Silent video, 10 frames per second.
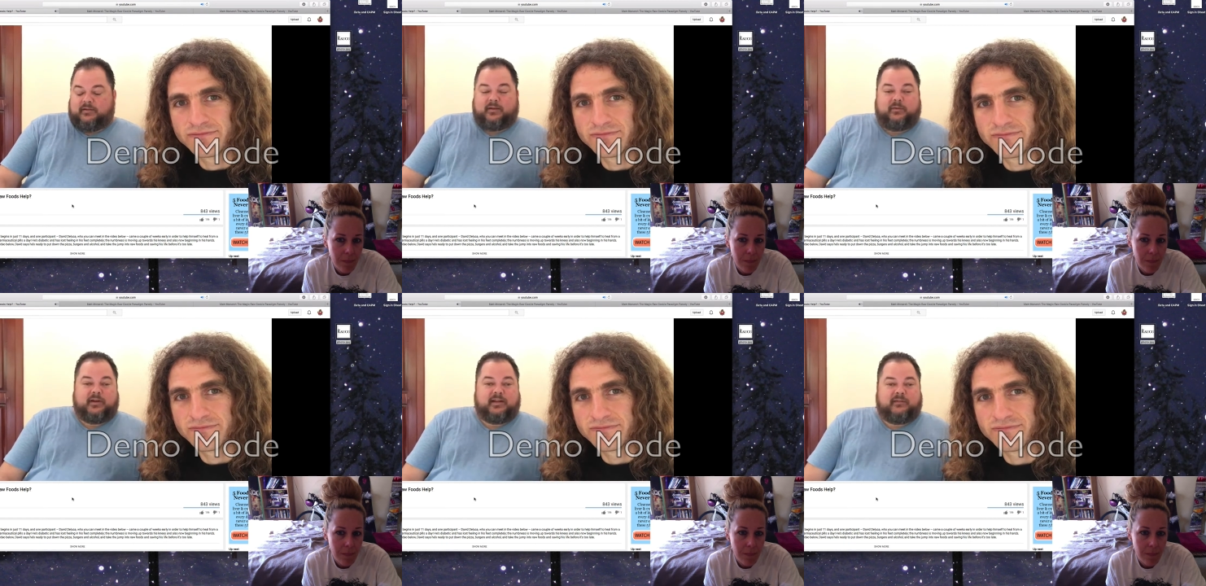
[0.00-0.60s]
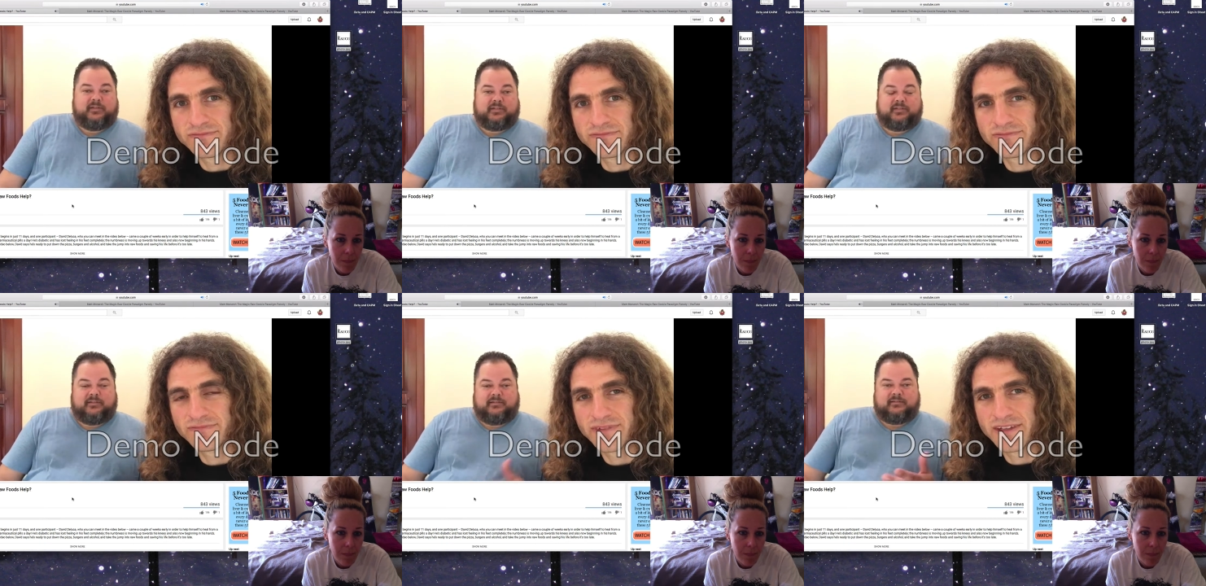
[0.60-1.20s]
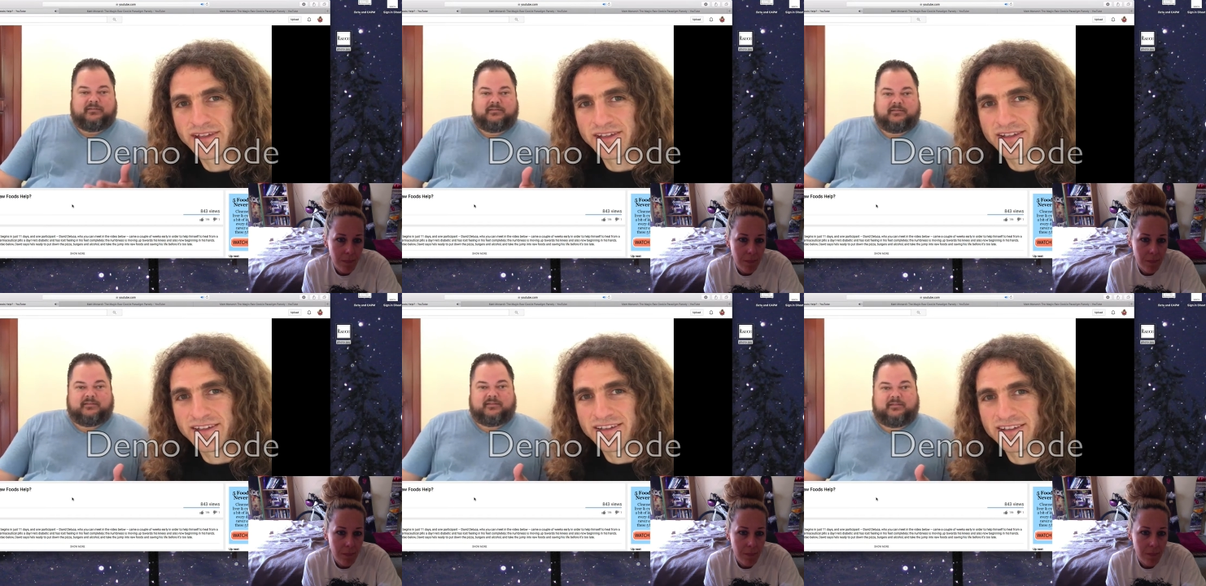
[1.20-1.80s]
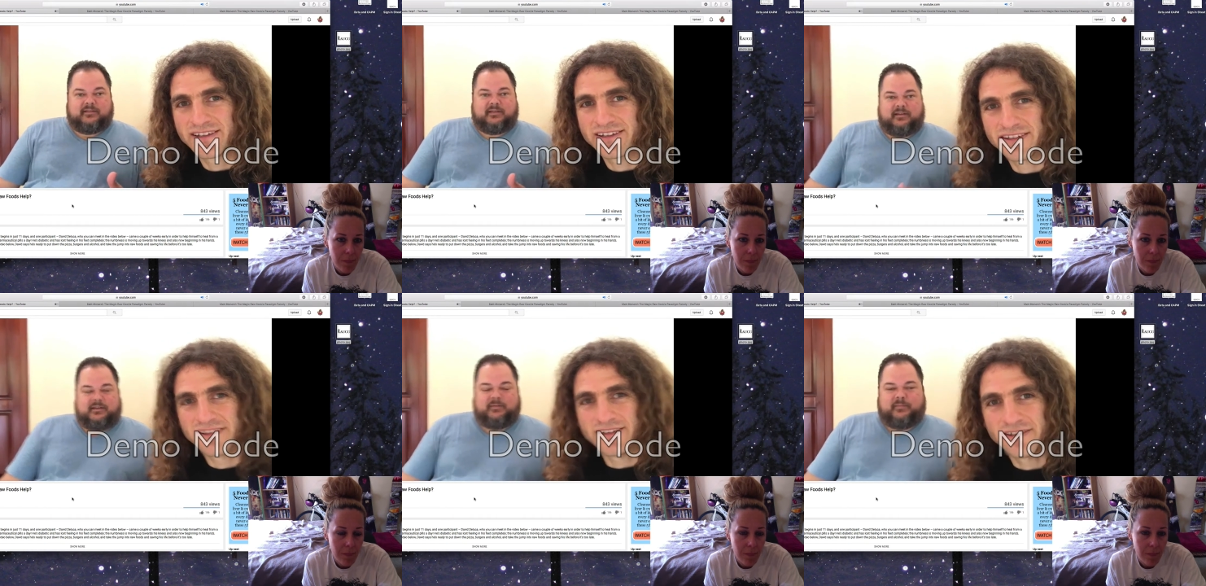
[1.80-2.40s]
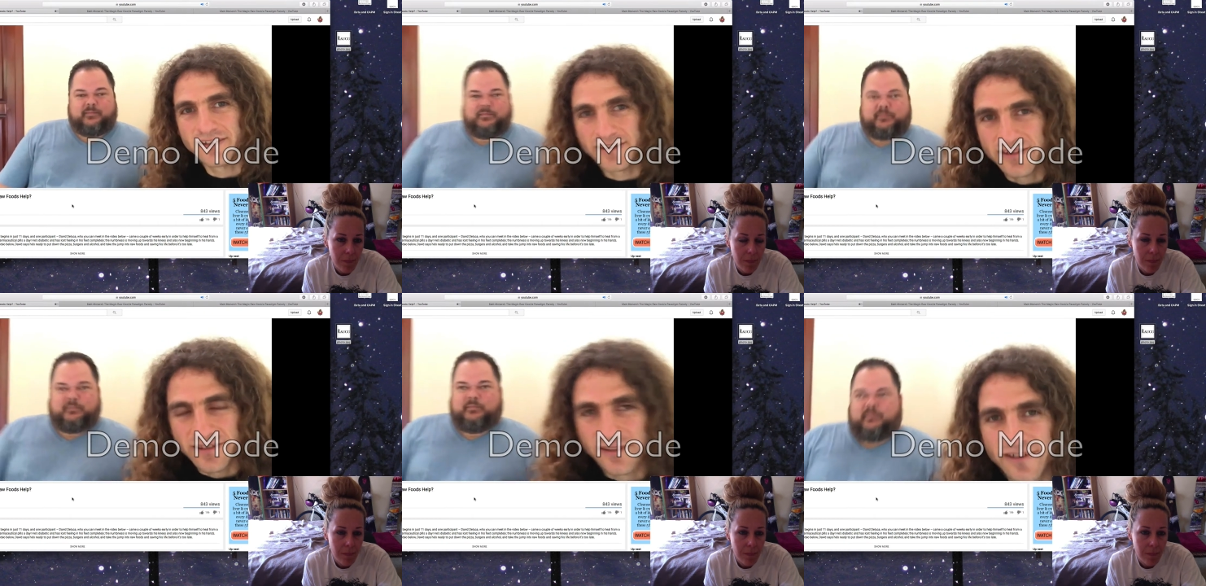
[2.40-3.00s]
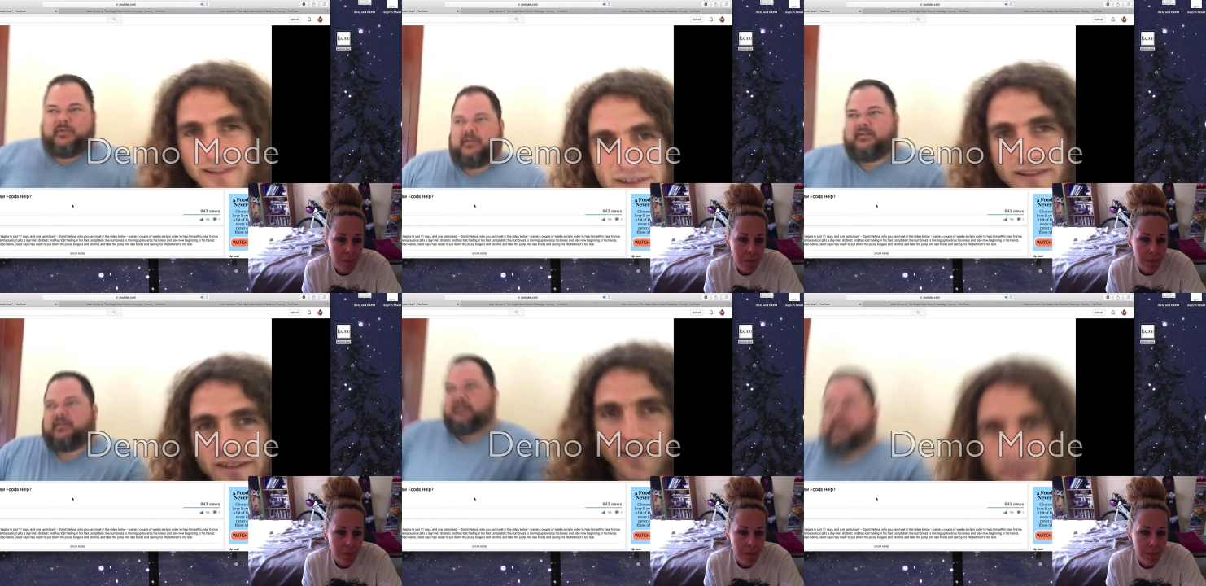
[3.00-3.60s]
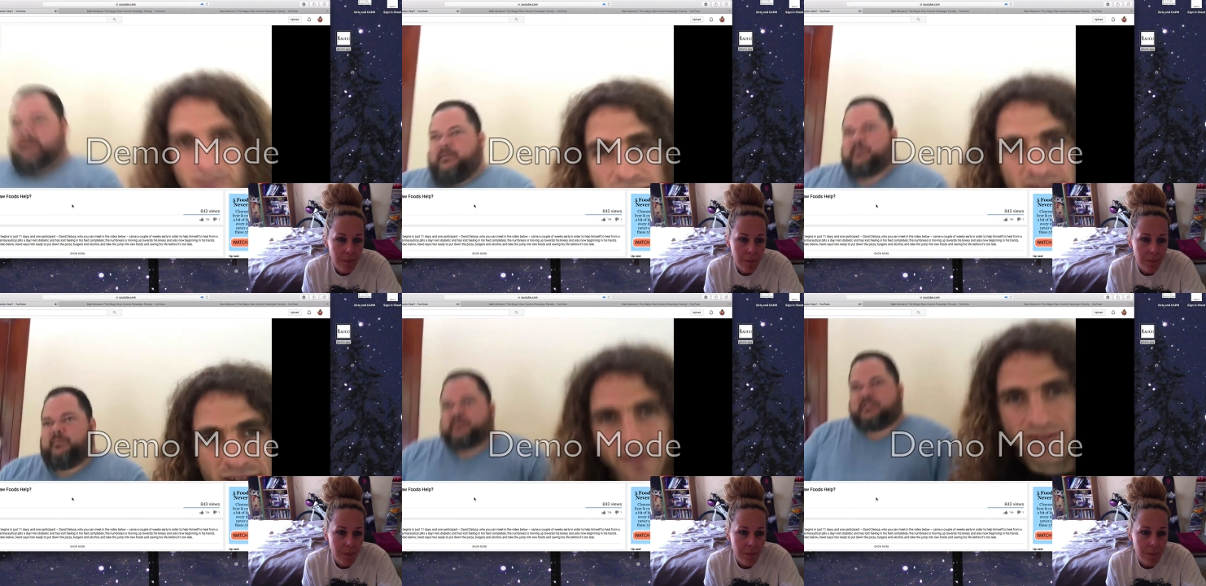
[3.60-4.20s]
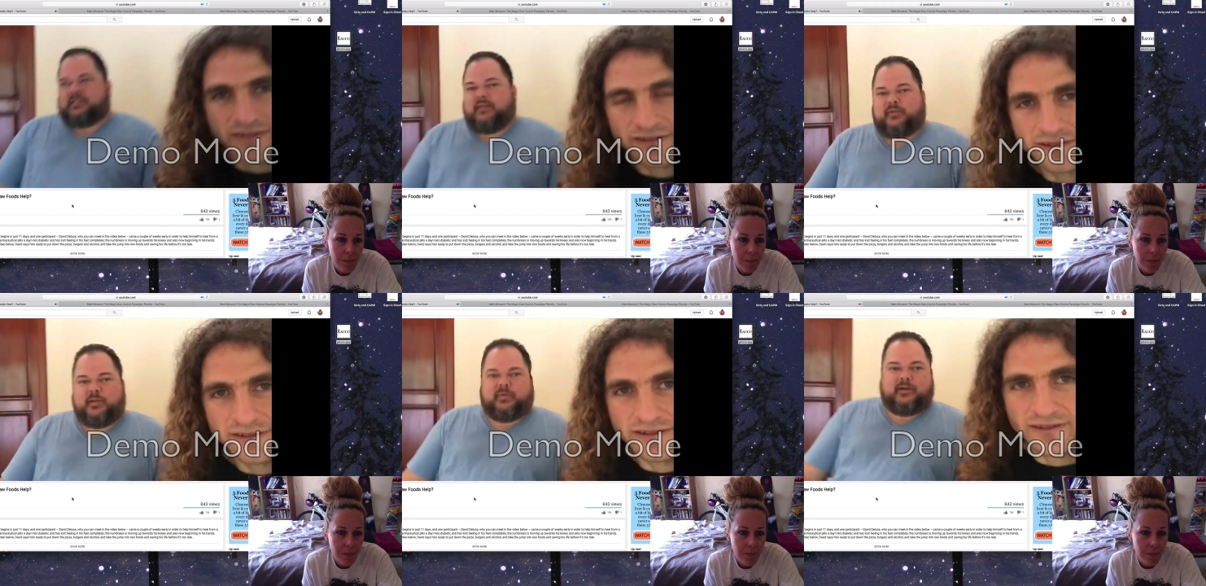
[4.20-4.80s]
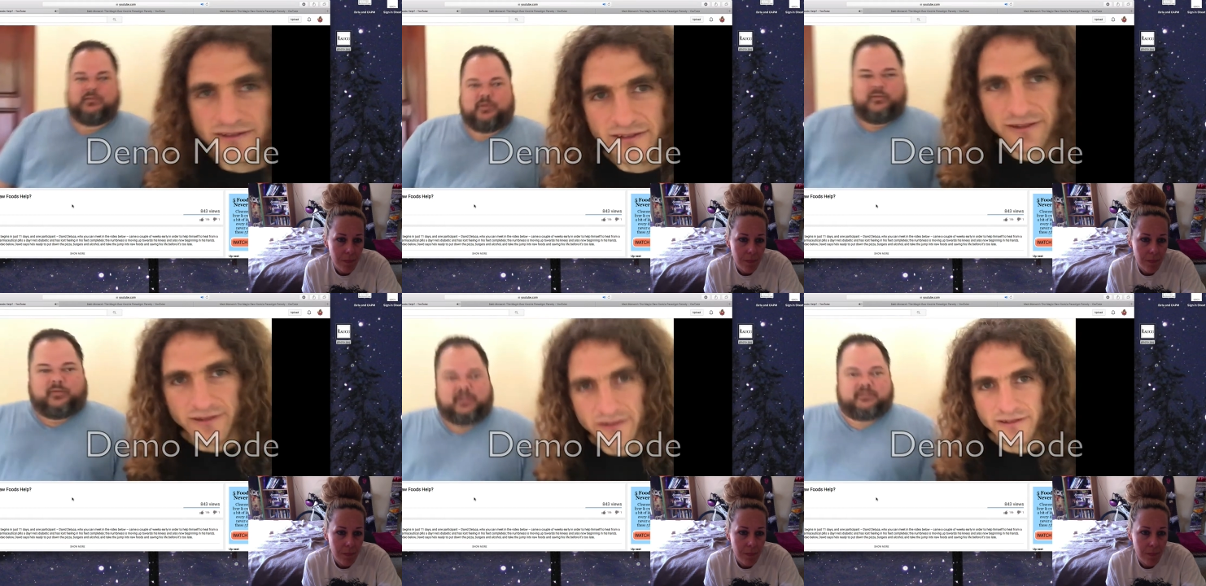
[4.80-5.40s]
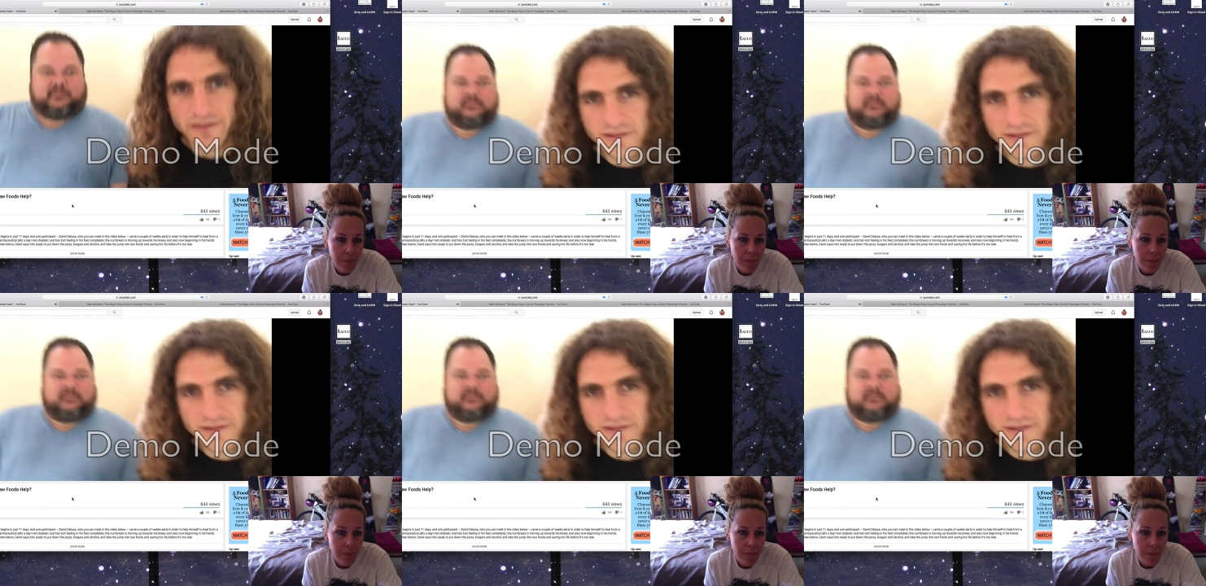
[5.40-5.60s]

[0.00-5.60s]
Speaker 1: Okay, one, obviously, um, I am 70 pounds overweight.